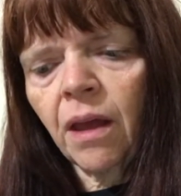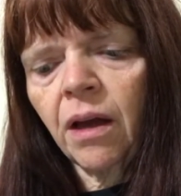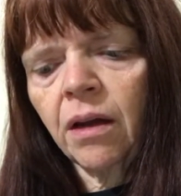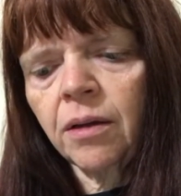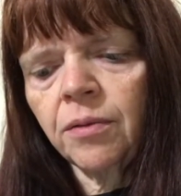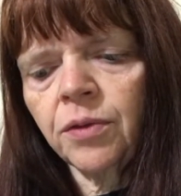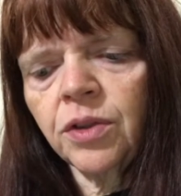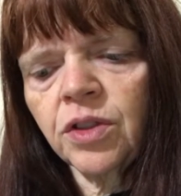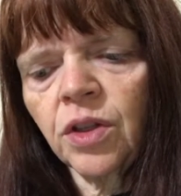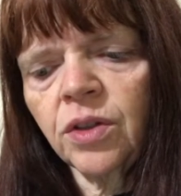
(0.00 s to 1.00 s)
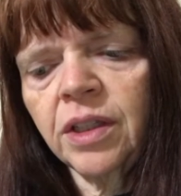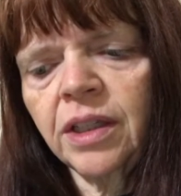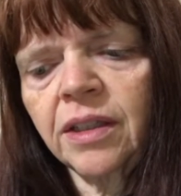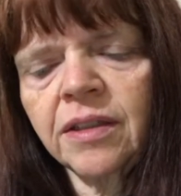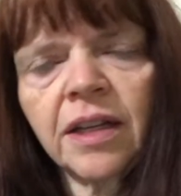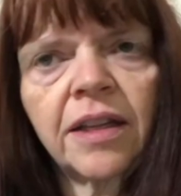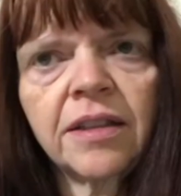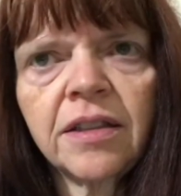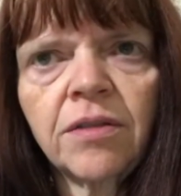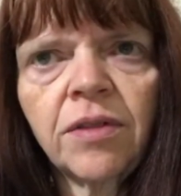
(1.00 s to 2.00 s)
Um, for the saltines and
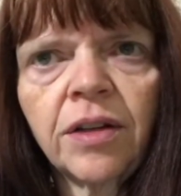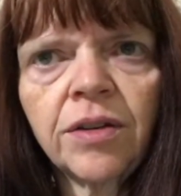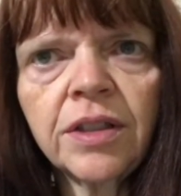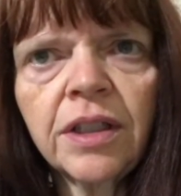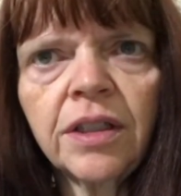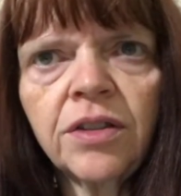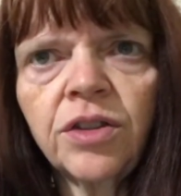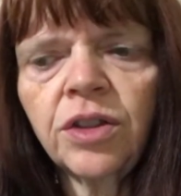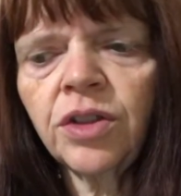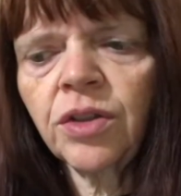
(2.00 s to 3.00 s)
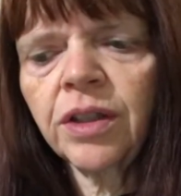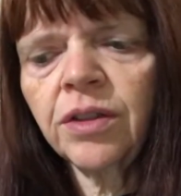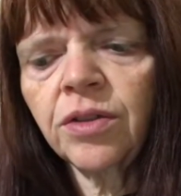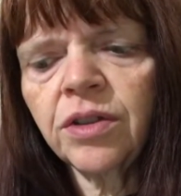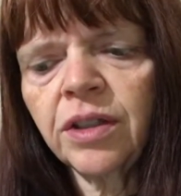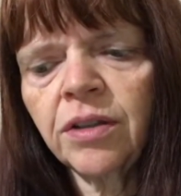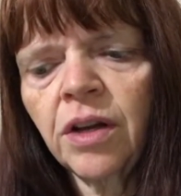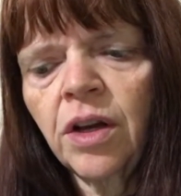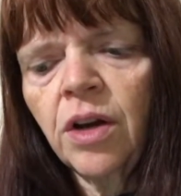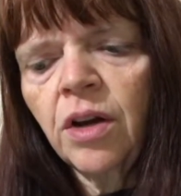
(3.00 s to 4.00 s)
the sunflower seeds, you can trade those in
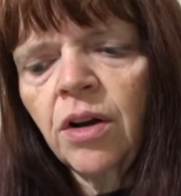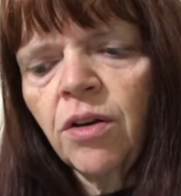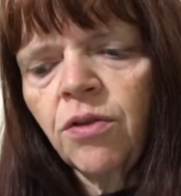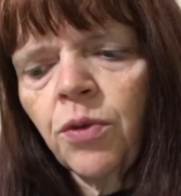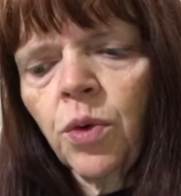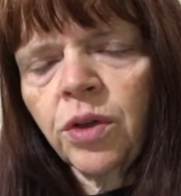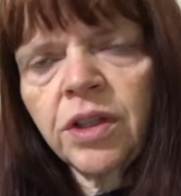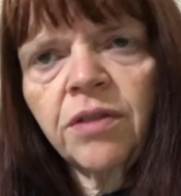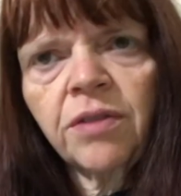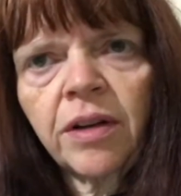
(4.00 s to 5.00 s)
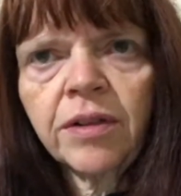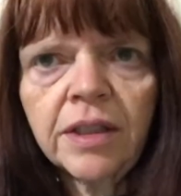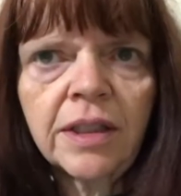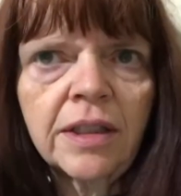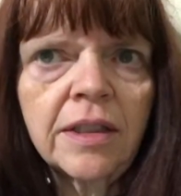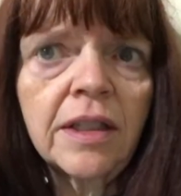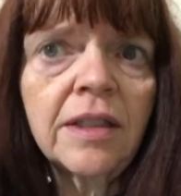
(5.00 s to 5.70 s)
for sunflower seeds.